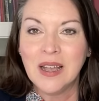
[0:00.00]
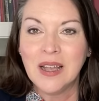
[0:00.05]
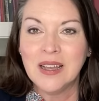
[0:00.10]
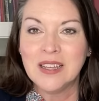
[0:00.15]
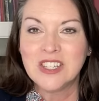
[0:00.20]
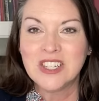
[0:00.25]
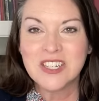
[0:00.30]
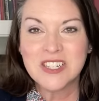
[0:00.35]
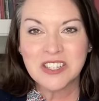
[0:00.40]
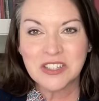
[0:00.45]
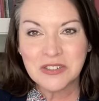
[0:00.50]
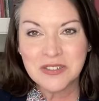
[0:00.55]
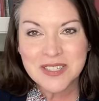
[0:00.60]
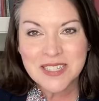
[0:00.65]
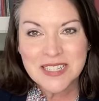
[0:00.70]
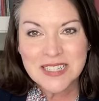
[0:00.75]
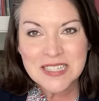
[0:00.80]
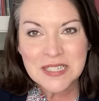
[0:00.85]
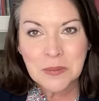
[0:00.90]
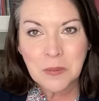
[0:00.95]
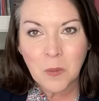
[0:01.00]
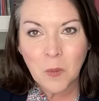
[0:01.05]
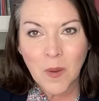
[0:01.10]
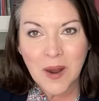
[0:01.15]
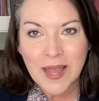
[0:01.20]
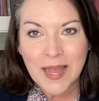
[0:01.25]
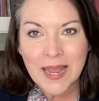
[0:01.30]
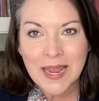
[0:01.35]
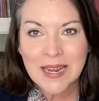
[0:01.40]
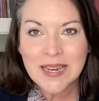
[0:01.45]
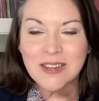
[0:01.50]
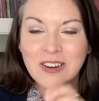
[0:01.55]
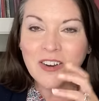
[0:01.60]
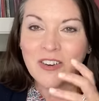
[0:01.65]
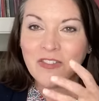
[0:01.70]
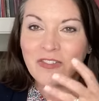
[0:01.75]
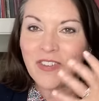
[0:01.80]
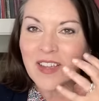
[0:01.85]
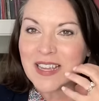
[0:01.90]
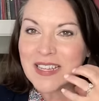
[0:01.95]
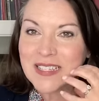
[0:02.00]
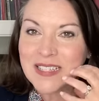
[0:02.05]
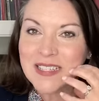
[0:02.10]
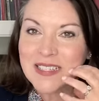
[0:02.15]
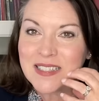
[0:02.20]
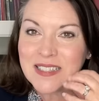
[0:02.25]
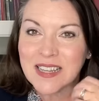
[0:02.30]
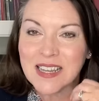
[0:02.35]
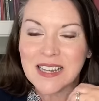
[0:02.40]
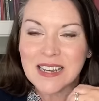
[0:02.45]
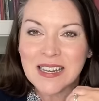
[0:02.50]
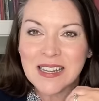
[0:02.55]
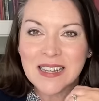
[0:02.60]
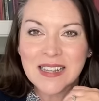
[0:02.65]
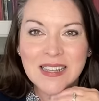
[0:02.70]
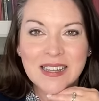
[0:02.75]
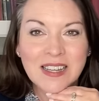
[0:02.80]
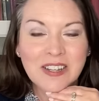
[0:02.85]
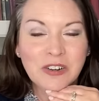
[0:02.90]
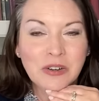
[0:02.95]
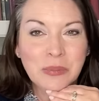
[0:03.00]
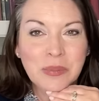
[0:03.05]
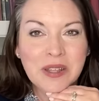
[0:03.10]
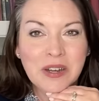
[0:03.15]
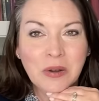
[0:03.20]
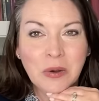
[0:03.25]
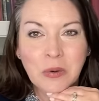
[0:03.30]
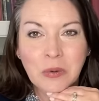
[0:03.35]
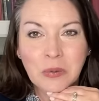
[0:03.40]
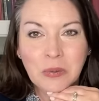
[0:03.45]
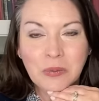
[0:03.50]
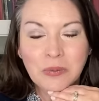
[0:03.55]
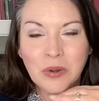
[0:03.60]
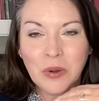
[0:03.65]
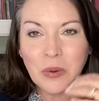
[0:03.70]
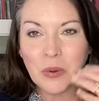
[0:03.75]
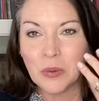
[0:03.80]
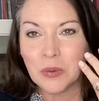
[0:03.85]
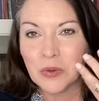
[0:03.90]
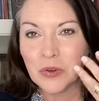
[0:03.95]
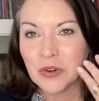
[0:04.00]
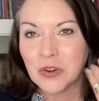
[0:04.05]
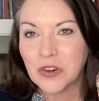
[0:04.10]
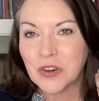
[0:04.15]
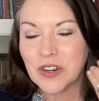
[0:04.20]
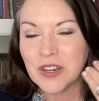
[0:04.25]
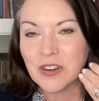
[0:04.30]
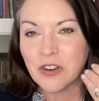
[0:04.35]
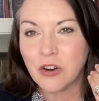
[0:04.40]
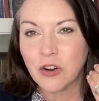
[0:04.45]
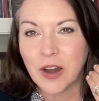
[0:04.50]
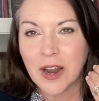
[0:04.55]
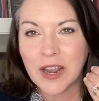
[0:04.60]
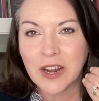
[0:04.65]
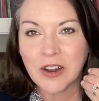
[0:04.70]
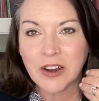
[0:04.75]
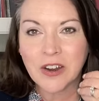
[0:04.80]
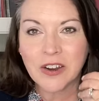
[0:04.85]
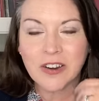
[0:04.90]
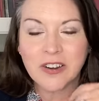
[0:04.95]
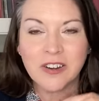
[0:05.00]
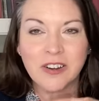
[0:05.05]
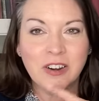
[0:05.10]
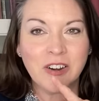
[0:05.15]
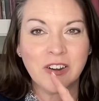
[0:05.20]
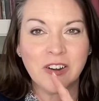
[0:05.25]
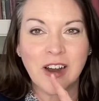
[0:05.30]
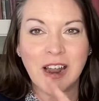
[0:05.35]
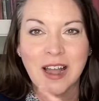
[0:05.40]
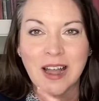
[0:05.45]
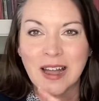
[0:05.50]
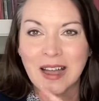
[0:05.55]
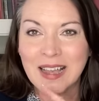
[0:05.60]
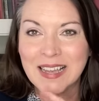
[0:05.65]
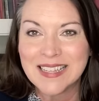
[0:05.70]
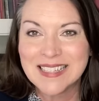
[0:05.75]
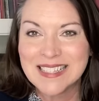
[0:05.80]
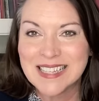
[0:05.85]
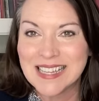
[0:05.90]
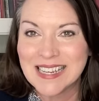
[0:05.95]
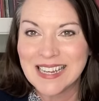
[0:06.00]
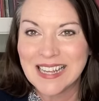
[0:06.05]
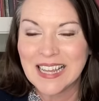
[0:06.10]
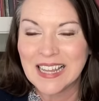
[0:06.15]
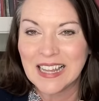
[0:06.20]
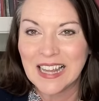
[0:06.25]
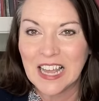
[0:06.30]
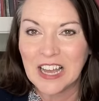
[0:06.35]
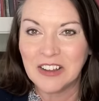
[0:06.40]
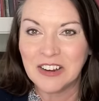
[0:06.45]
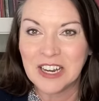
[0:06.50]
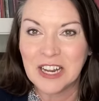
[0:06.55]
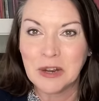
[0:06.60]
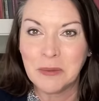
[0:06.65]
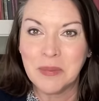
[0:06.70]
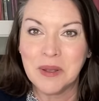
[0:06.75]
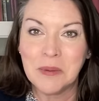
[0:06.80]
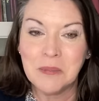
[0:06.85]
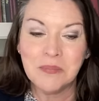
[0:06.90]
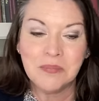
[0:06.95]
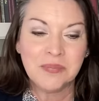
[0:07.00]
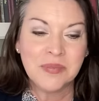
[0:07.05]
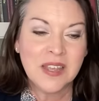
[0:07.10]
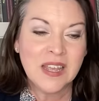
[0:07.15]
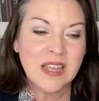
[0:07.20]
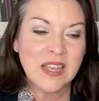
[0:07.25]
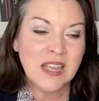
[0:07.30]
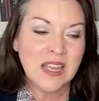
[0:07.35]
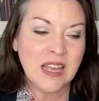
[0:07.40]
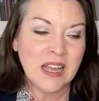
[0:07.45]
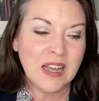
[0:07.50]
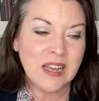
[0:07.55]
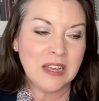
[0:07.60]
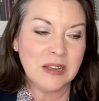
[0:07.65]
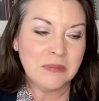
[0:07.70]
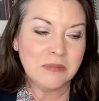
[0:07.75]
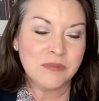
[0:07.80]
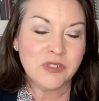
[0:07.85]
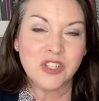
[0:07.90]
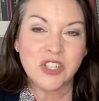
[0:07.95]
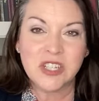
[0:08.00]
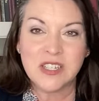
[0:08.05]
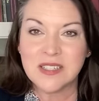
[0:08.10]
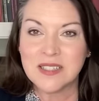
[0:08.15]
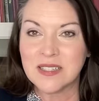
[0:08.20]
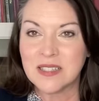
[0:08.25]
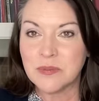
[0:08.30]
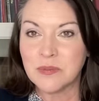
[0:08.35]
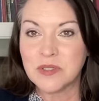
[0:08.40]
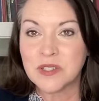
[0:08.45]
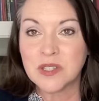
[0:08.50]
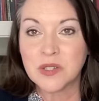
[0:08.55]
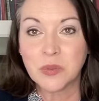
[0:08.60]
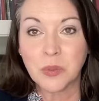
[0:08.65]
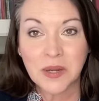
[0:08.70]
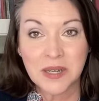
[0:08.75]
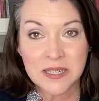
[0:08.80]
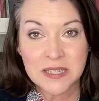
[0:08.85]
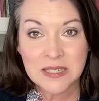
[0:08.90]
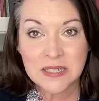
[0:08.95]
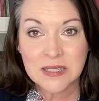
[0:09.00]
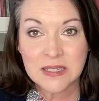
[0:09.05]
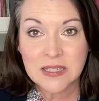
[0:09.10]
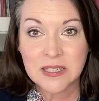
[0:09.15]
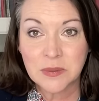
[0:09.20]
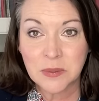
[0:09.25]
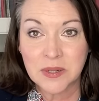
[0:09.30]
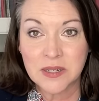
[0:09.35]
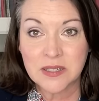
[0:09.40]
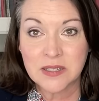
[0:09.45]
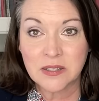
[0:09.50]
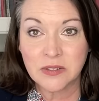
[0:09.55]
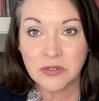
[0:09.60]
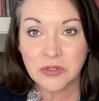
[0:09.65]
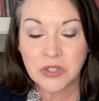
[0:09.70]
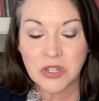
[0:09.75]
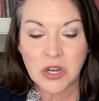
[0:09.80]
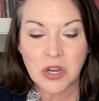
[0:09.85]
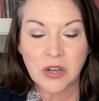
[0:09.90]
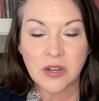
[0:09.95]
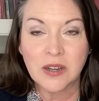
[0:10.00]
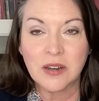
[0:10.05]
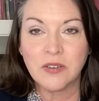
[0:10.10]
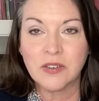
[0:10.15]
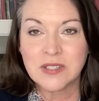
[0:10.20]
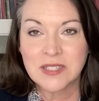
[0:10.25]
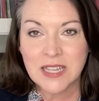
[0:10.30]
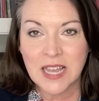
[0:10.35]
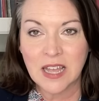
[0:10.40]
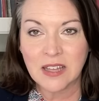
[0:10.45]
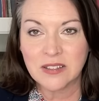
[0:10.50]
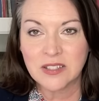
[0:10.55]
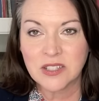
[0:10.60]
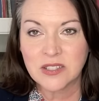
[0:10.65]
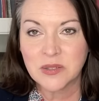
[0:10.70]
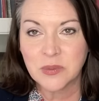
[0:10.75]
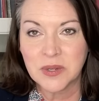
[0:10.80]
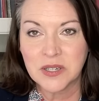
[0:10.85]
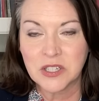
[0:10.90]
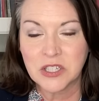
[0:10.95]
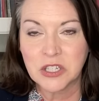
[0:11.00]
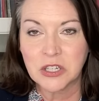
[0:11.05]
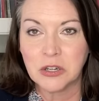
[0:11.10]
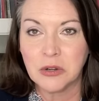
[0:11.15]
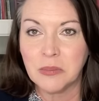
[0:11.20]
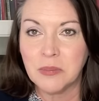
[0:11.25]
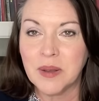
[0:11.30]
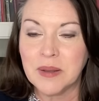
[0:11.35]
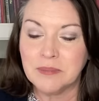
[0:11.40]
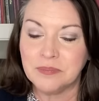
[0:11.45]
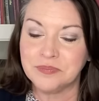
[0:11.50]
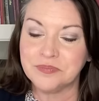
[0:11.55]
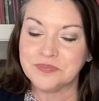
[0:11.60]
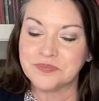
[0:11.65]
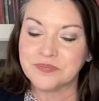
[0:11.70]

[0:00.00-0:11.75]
She's losing some weight. Her face is getting a little bit old, older and grayer, and her eye is getting cloudy, but, um, she is the sweetest, sweetest little dog. Scout's sweet too, but